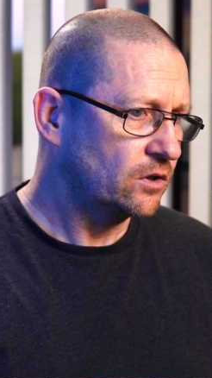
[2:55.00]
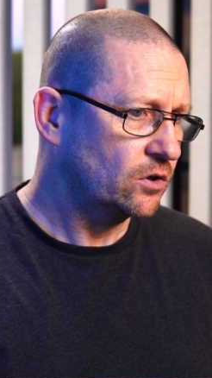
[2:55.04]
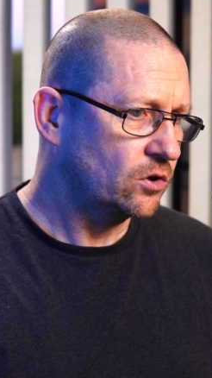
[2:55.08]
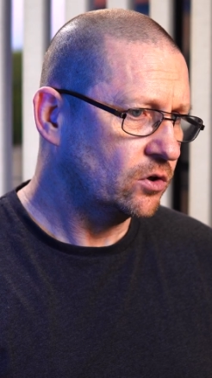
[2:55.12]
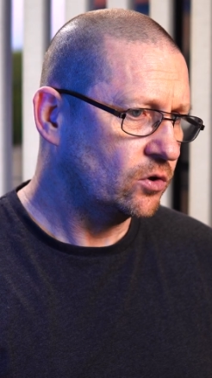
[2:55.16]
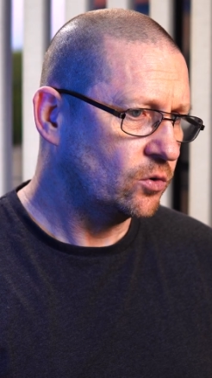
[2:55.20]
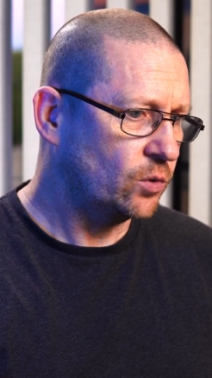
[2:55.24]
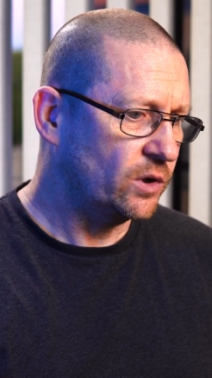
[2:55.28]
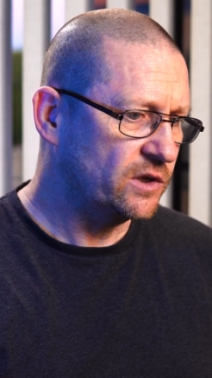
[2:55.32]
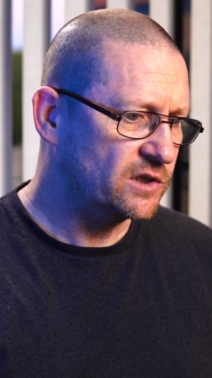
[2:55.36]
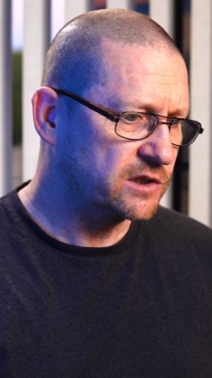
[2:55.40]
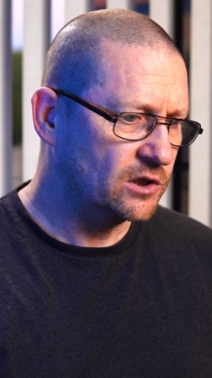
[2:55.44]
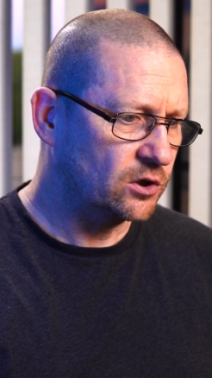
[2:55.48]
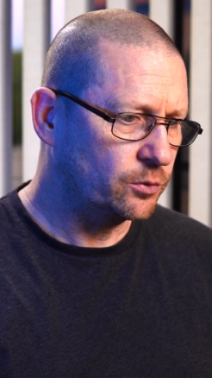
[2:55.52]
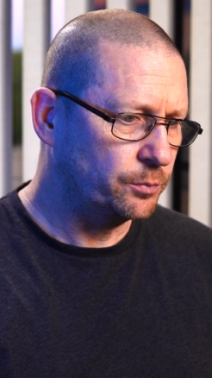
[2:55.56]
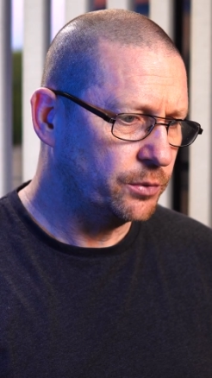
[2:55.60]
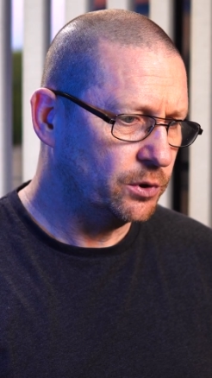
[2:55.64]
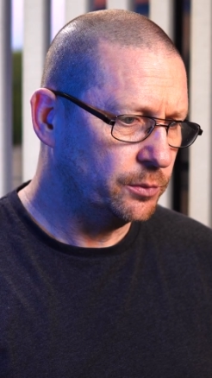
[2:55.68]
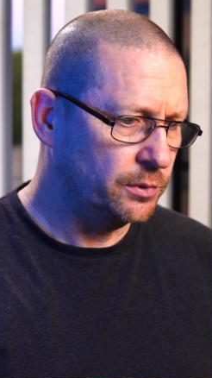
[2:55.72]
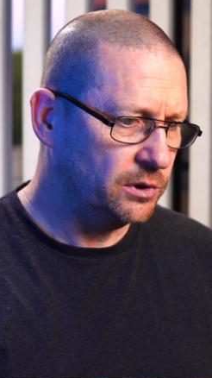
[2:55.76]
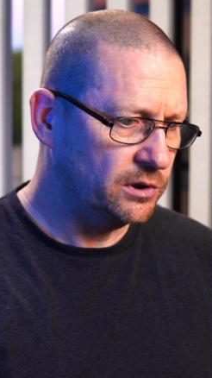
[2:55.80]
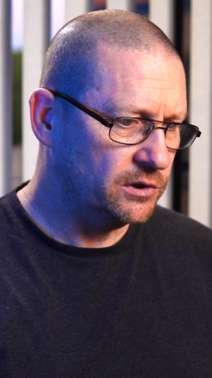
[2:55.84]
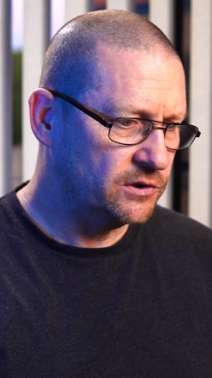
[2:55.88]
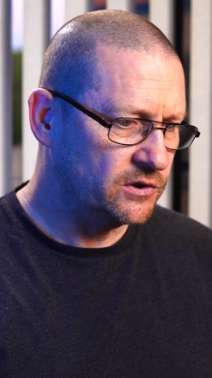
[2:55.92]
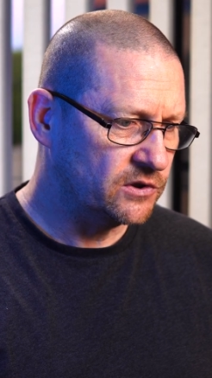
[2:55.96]
Quite a lot of
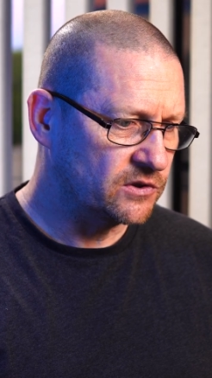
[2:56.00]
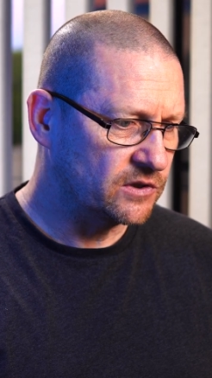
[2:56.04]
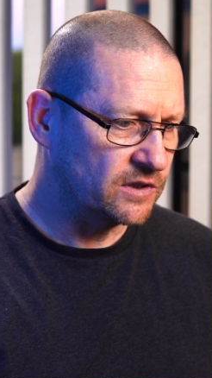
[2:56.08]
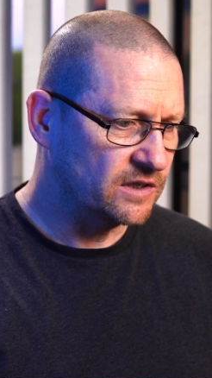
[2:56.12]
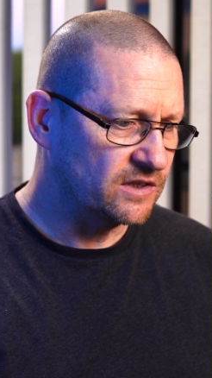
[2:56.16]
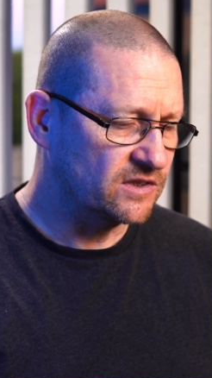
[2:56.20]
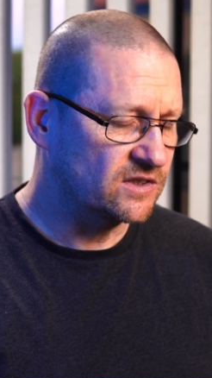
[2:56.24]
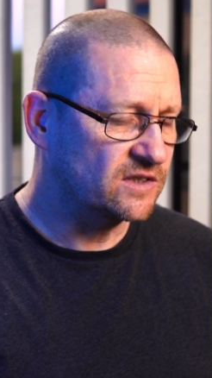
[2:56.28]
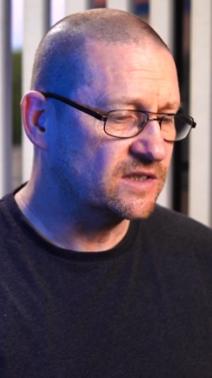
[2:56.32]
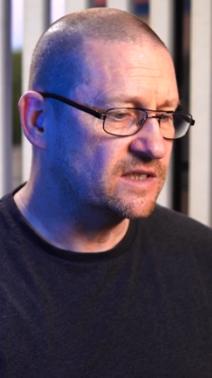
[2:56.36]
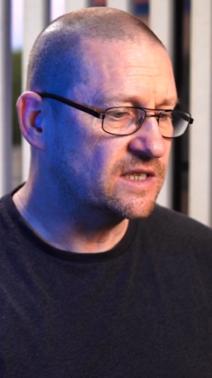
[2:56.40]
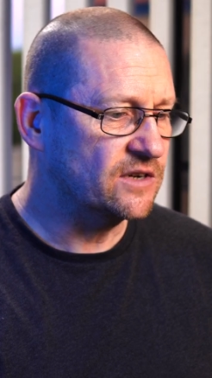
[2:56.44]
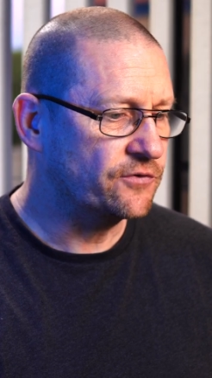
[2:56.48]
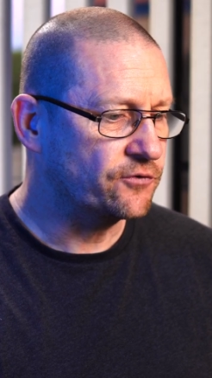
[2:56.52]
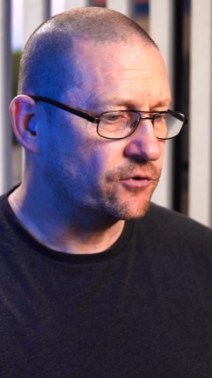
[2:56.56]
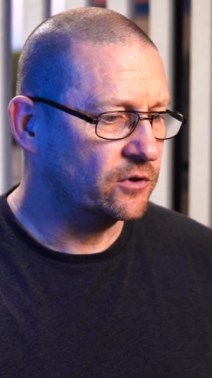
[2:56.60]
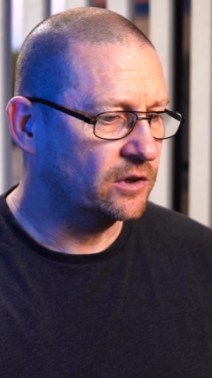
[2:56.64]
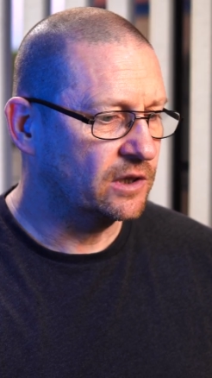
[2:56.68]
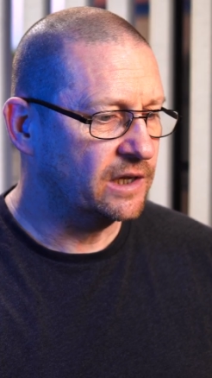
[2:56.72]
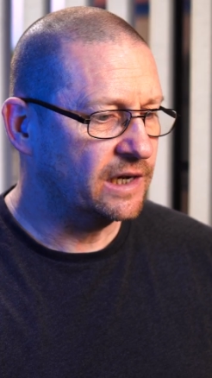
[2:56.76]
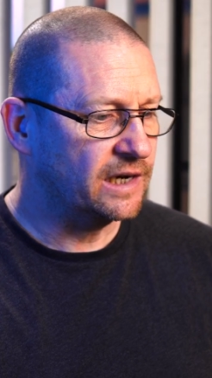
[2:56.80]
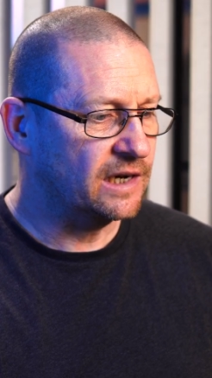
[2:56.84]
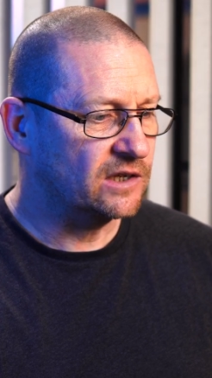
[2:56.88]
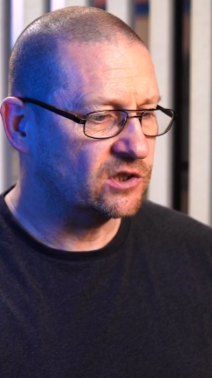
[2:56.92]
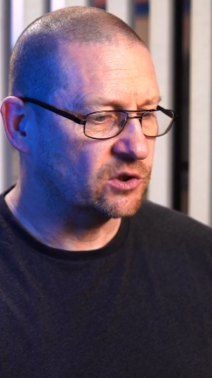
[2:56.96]
bubbles. There's different
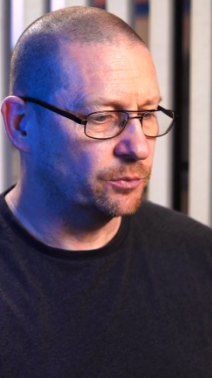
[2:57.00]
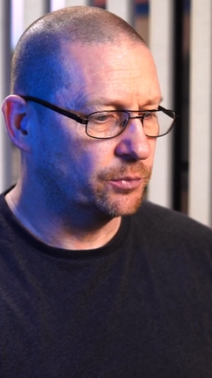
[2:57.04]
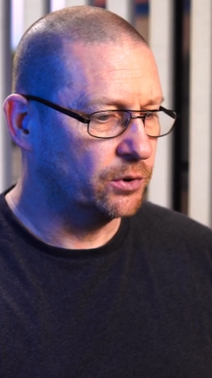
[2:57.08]
layers of